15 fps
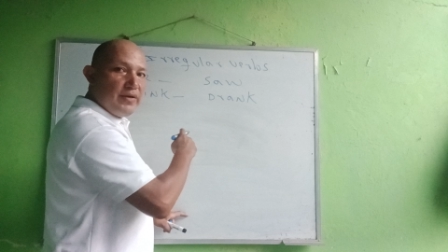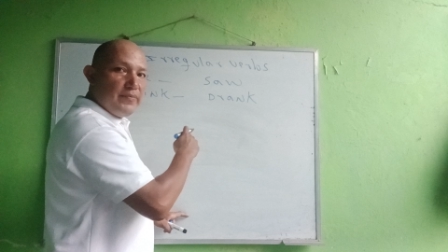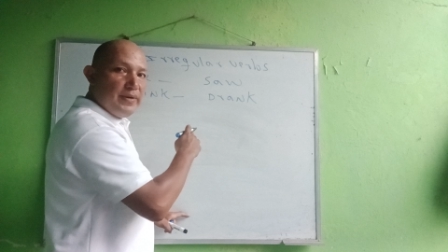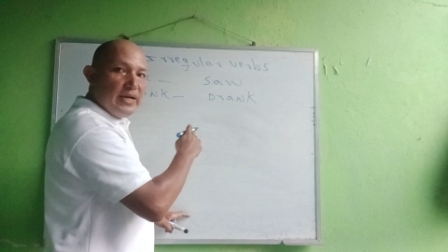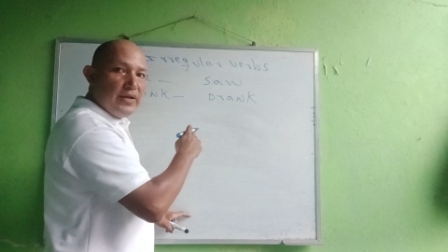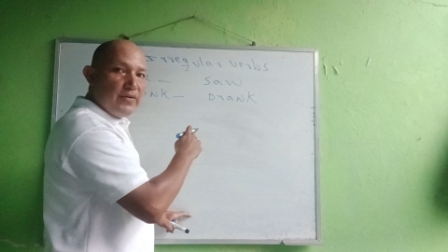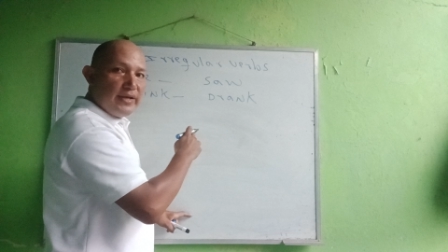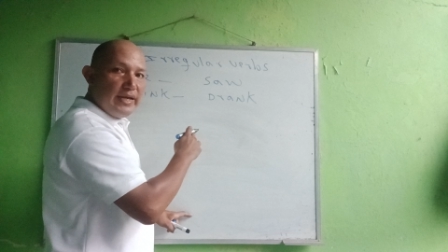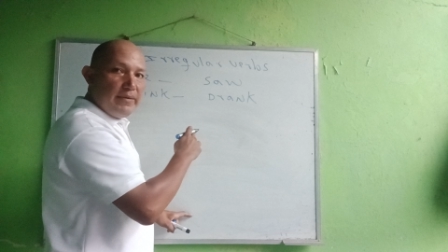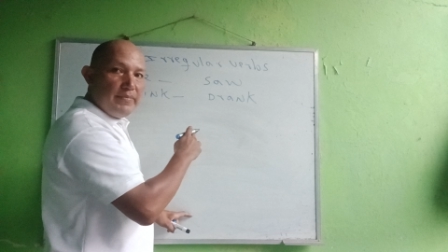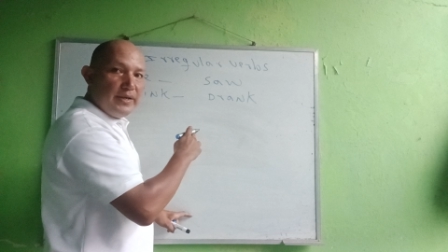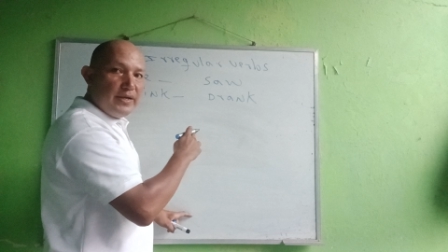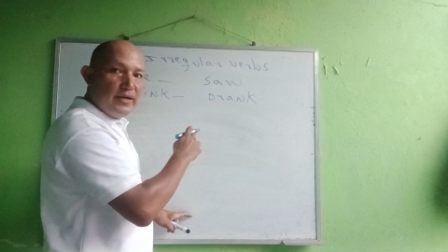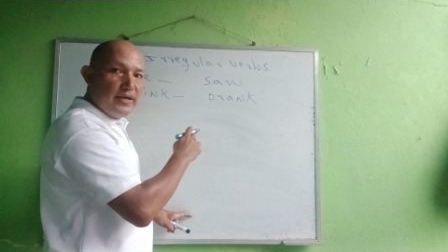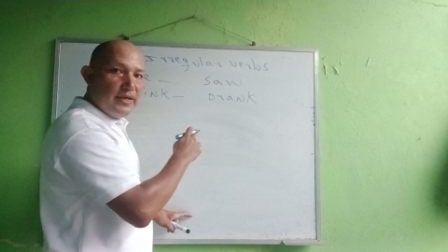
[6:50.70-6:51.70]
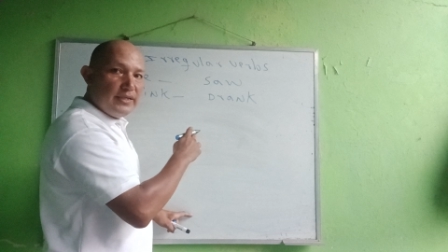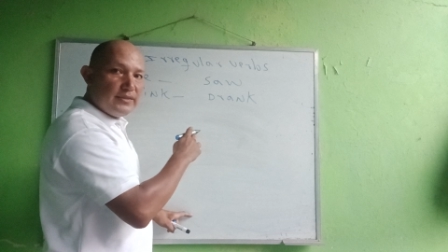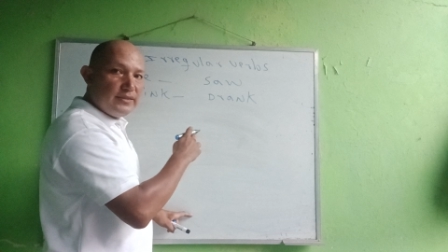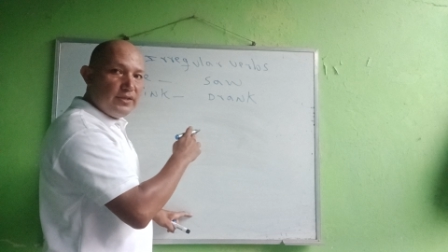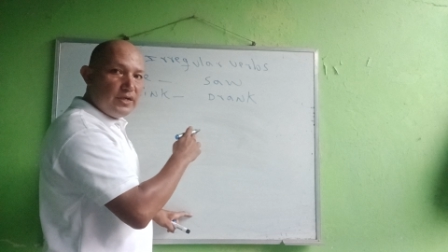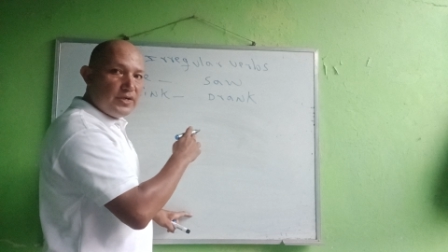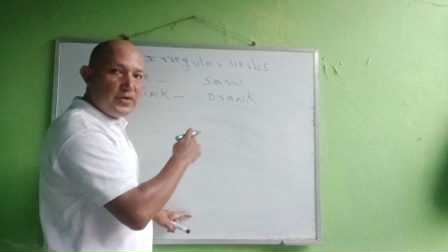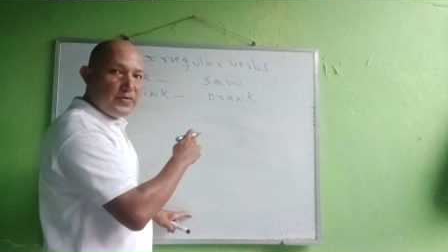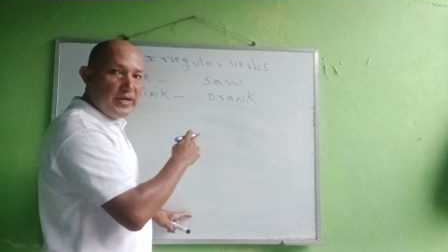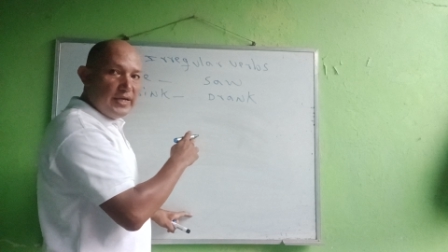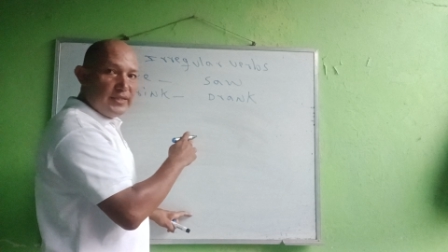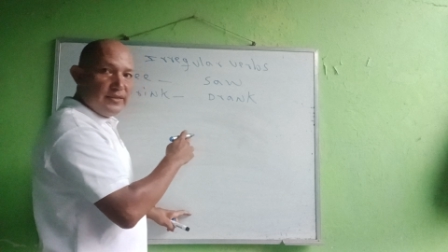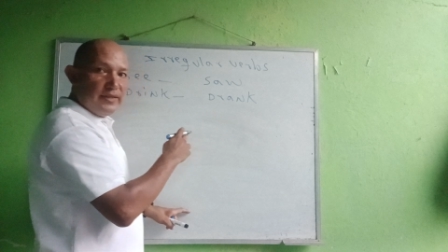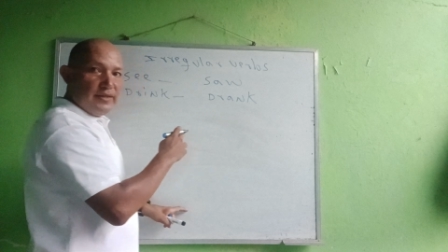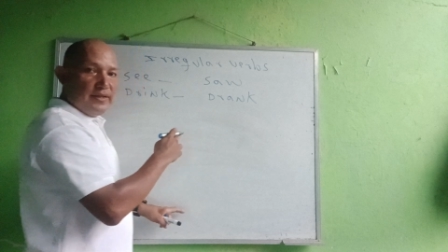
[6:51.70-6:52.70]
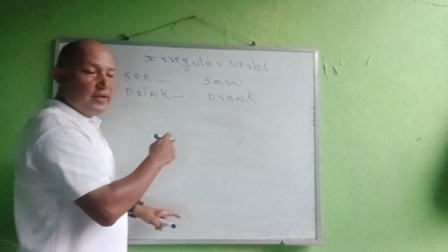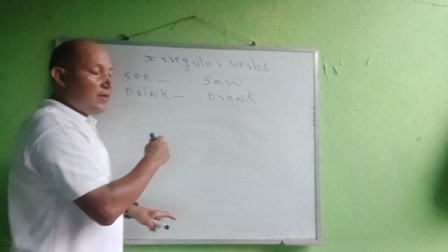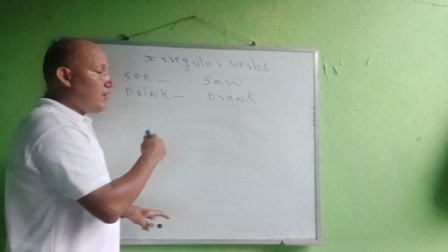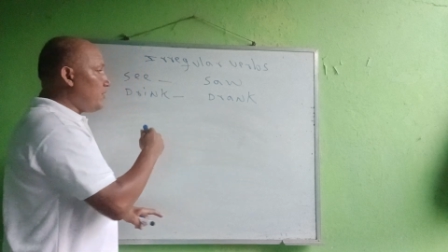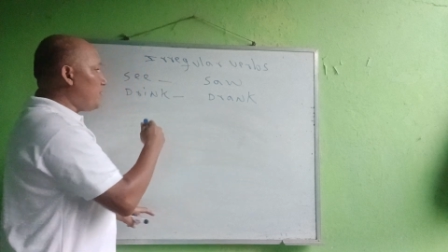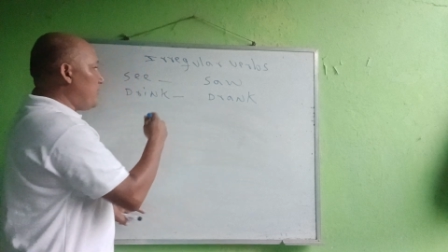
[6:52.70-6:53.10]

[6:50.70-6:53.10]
verb, okay? Because it's not correct. All